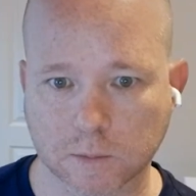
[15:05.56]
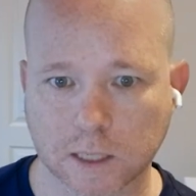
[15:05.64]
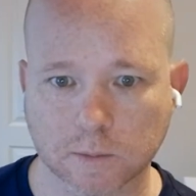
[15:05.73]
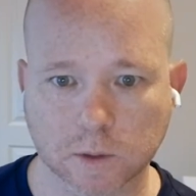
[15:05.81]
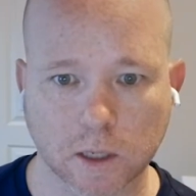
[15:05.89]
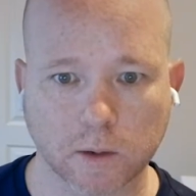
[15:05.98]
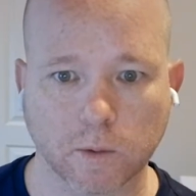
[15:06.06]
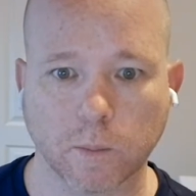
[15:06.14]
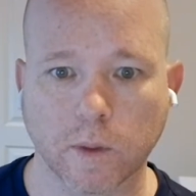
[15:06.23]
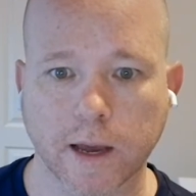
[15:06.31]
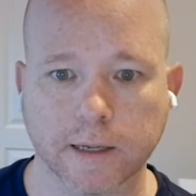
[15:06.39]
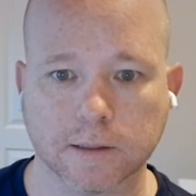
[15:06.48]
sometimes you get
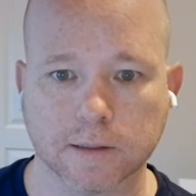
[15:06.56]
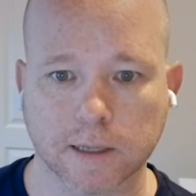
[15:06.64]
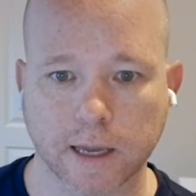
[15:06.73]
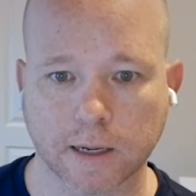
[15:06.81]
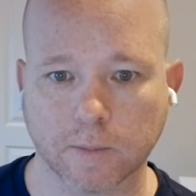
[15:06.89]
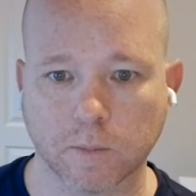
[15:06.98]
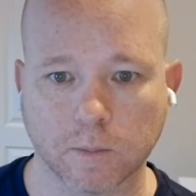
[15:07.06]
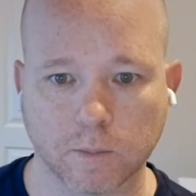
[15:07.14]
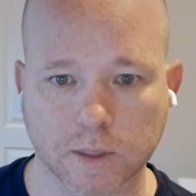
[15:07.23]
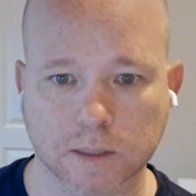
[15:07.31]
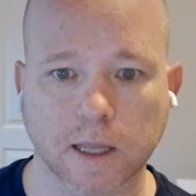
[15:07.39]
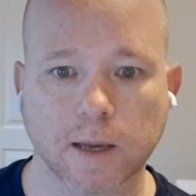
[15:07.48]
replies and it
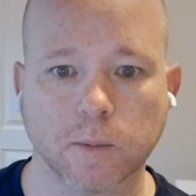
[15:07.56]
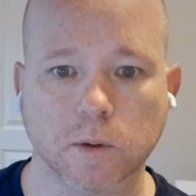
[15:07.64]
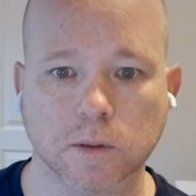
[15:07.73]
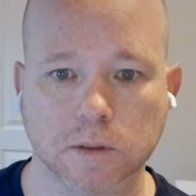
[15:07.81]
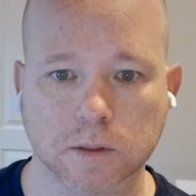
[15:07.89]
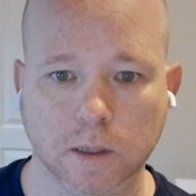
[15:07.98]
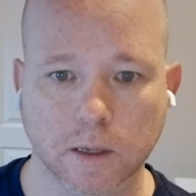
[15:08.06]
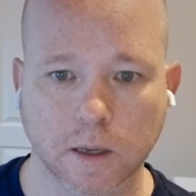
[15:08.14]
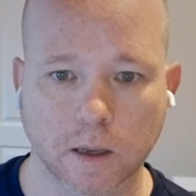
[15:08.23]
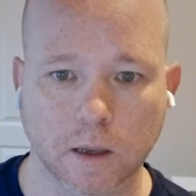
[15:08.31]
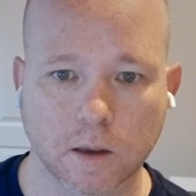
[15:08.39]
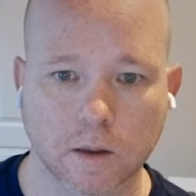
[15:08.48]
mislabels
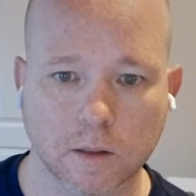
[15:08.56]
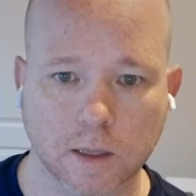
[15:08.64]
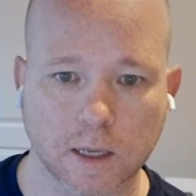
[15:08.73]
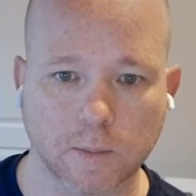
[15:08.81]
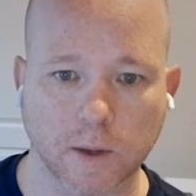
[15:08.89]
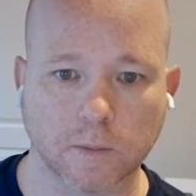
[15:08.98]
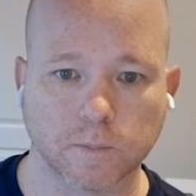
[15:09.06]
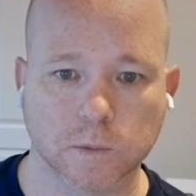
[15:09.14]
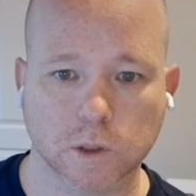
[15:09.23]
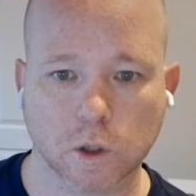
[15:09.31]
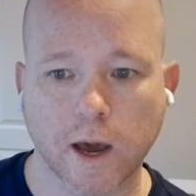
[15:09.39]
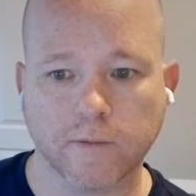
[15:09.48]
the email.
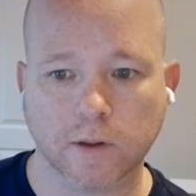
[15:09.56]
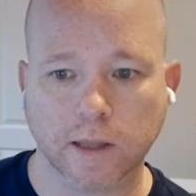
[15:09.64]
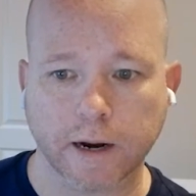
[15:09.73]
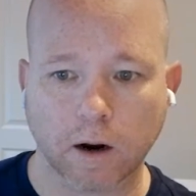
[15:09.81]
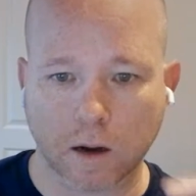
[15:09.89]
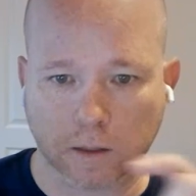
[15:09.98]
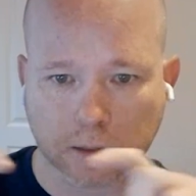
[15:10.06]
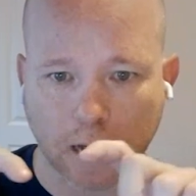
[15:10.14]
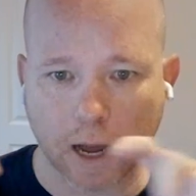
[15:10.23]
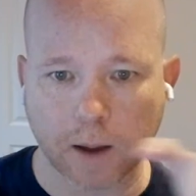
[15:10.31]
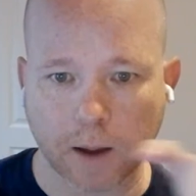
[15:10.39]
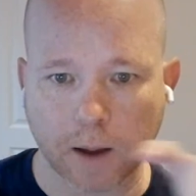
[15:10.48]
So you have a layer on
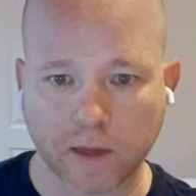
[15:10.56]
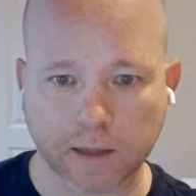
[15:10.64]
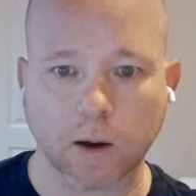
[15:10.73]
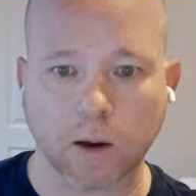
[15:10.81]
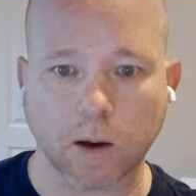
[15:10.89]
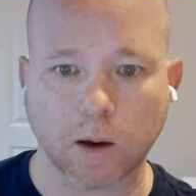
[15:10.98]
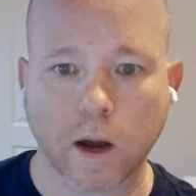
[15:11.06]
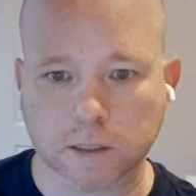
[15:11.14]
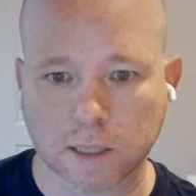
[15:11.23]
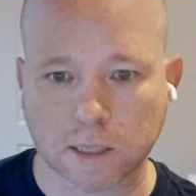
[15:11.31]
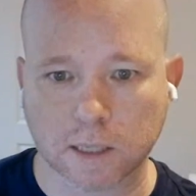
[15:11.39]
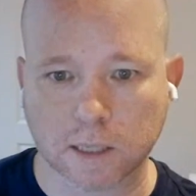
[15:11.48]
top of that that
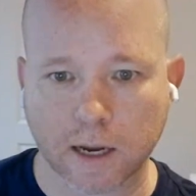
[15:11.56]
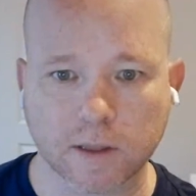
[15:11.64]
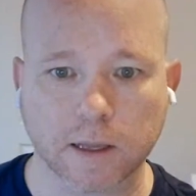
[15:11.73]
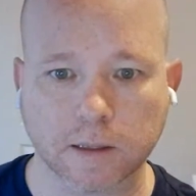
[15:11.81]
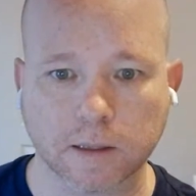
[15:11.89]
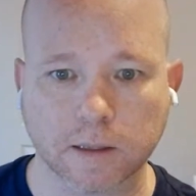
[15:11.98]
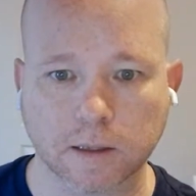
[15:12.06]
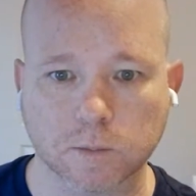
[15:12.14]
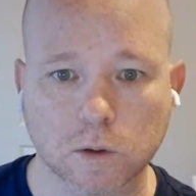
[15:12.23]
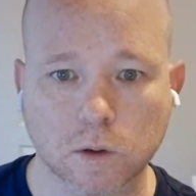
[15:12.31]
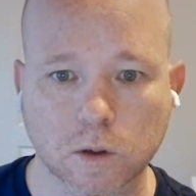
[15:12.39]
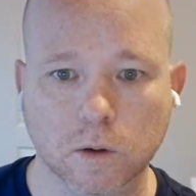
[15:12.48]
watches everything that
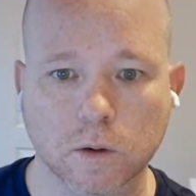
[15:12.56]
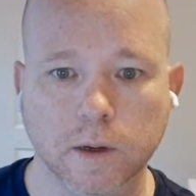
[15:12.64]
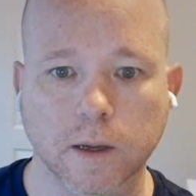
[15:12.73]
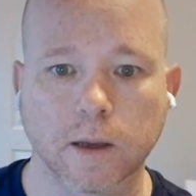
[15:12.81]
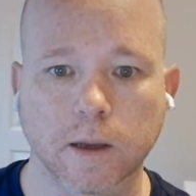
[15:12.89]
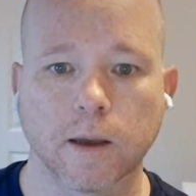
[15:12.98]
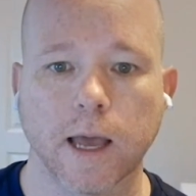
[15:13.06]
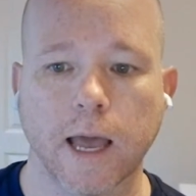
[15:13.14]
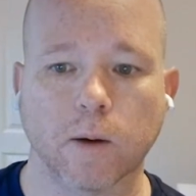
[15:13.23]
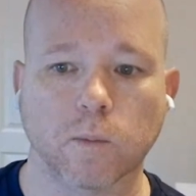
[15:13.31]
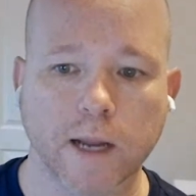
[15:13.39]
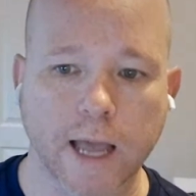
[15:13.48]
comes through
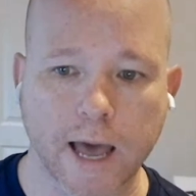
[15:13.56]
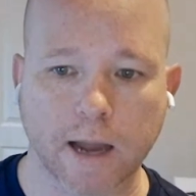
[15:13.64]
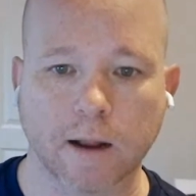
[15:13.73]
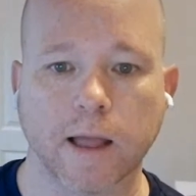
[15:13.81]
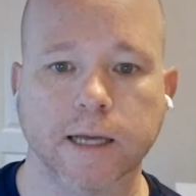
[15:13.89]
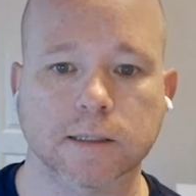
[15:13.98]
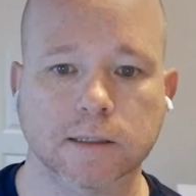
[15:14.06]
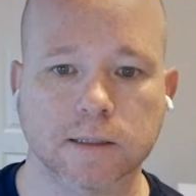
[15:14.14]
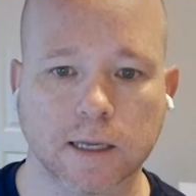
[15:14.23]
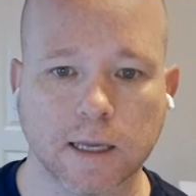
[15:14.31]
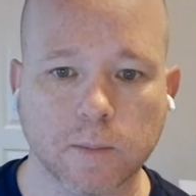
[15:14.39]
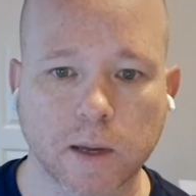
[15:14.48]
and
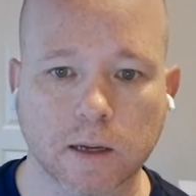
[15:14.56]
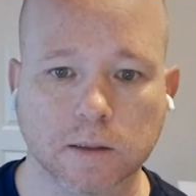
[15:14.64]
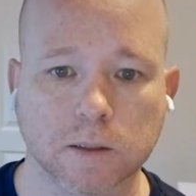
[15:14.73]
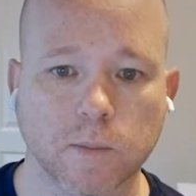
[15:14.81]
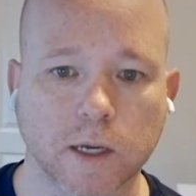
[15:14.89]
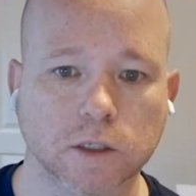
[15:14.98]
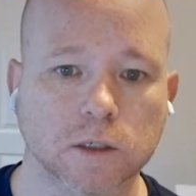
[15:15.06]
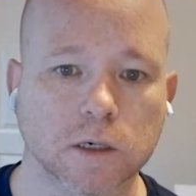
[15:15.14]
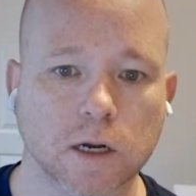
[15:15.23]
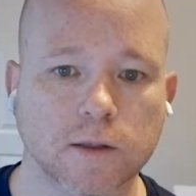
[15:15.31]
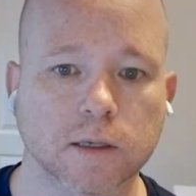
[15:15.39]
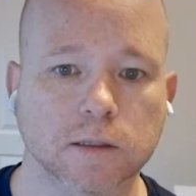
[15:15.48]
reanalyzes the email to make
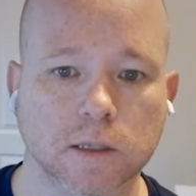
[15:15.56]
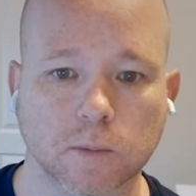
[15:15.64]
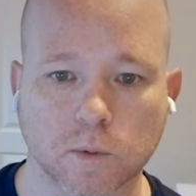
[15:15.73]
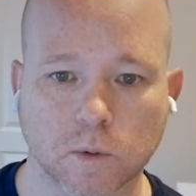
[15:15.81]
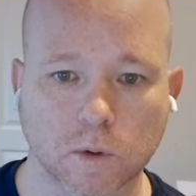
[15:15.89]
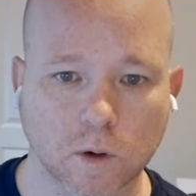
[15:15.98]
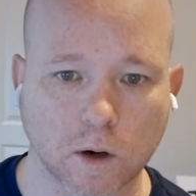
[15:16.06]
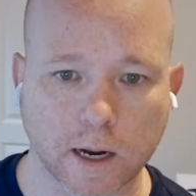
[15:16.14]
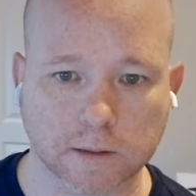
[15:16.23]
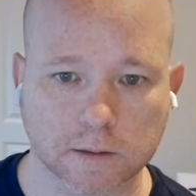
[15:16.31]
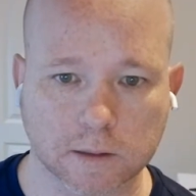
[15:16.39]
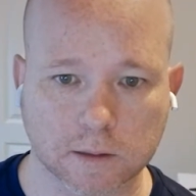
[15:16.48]
sure nothing slipped through
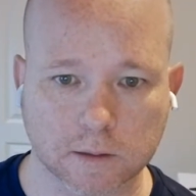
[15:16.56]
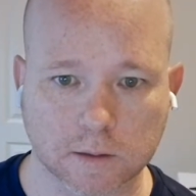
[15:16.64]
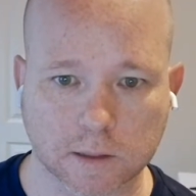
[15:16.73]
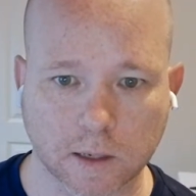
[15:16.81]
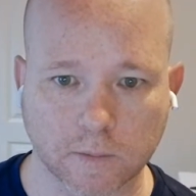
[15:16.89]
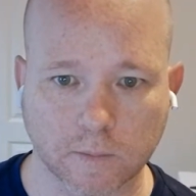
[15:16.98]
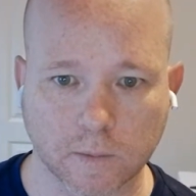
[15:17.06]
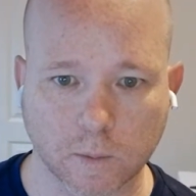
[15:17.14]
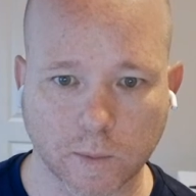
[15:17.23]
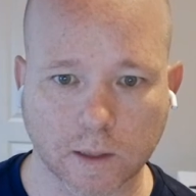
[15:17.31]
the cracks. Is that